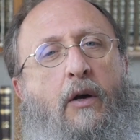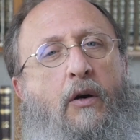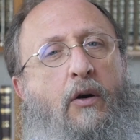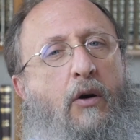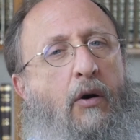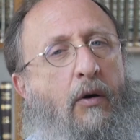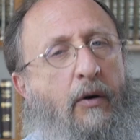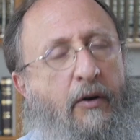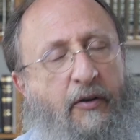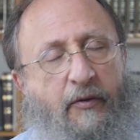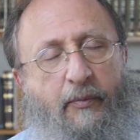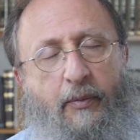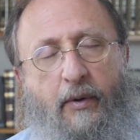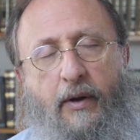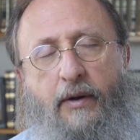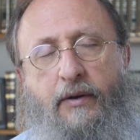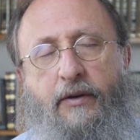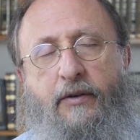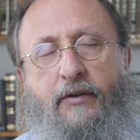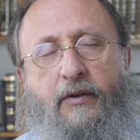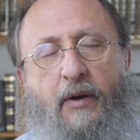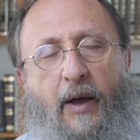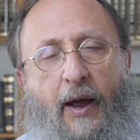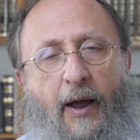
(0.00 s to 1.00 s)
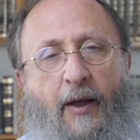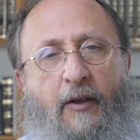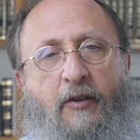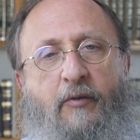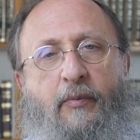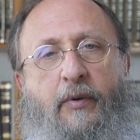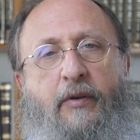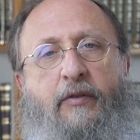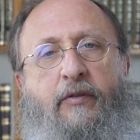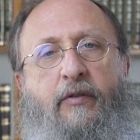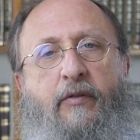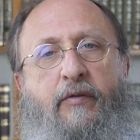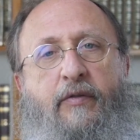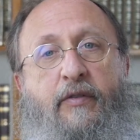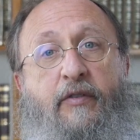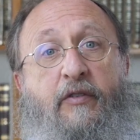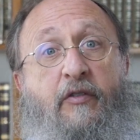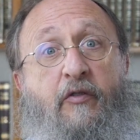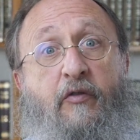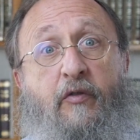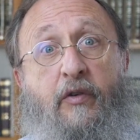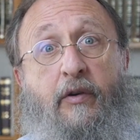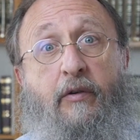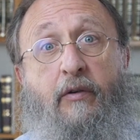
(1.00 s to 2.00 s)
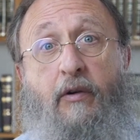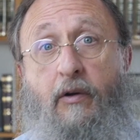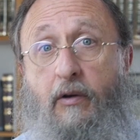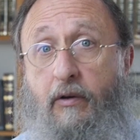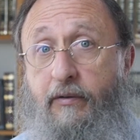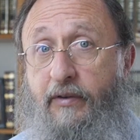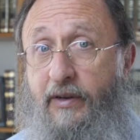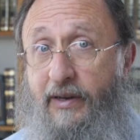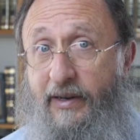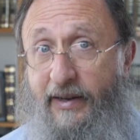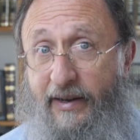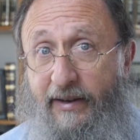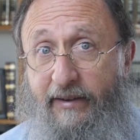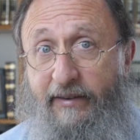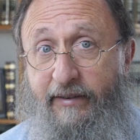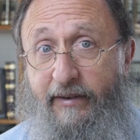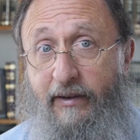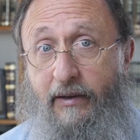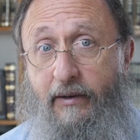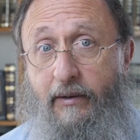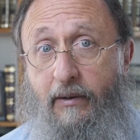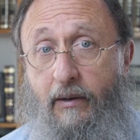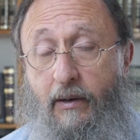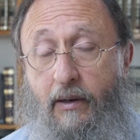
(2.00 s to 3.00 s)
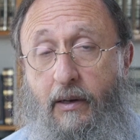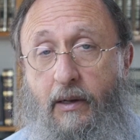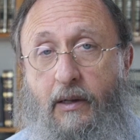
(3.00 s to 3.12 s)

corresponded to aspects of the Sefirah of Chesed,